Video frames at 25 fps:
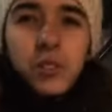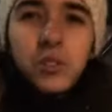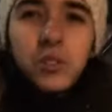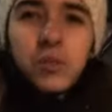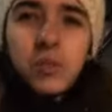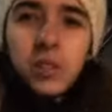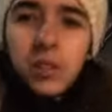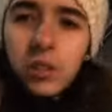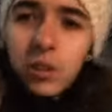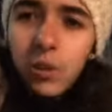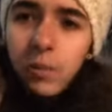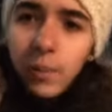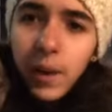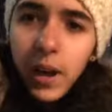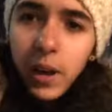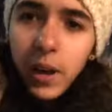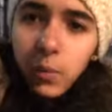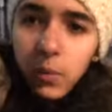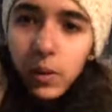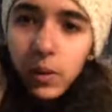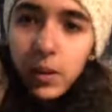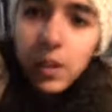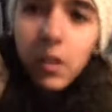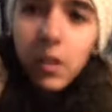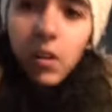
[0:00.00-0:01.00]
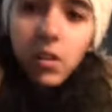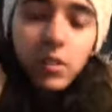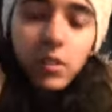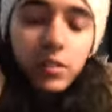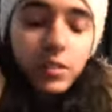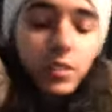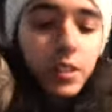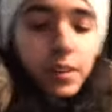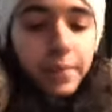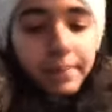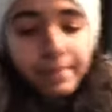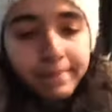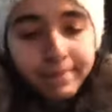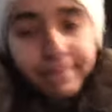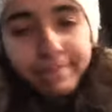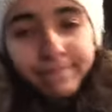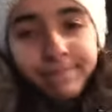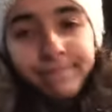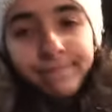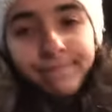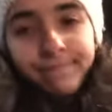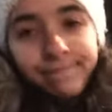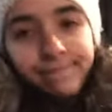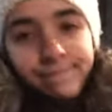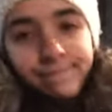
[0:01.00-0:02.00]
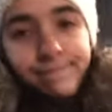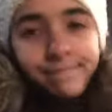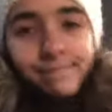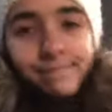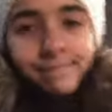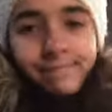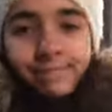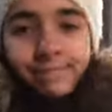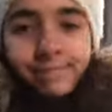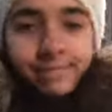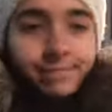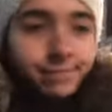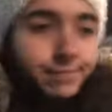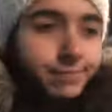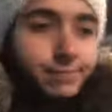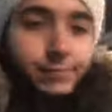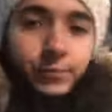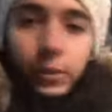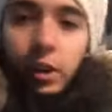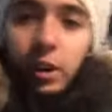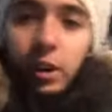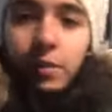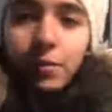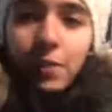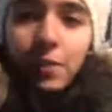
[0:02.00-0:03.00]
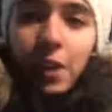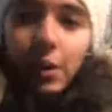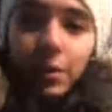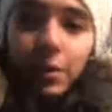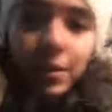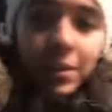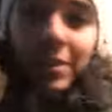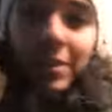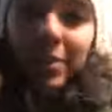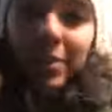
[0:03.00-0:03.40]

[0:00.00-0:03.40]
She was like, no, but I want to go. I was like, all right, fine,